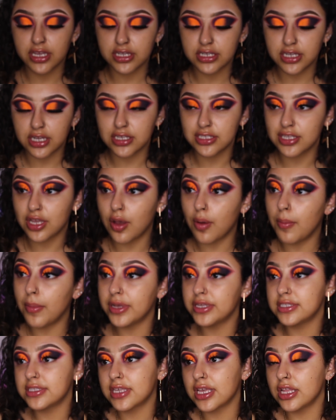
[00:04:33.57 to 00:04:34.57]
it does help
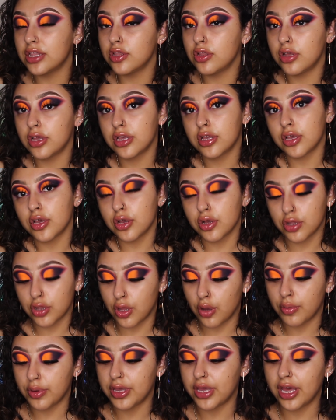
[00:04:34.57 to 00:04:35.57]
my skin look
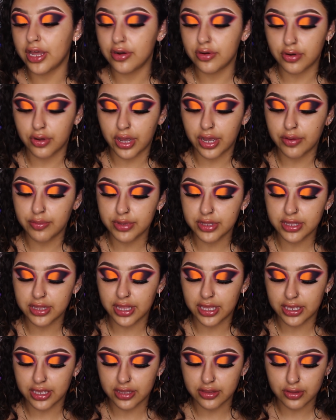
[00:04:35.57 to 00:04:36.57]
glowy. I don't know, I really
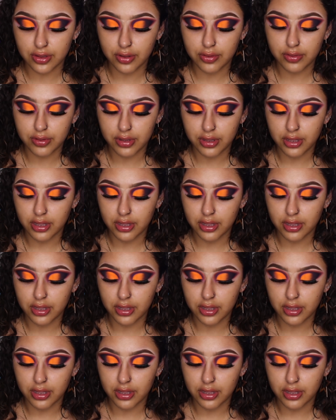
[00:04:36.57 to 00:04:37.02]
like it though.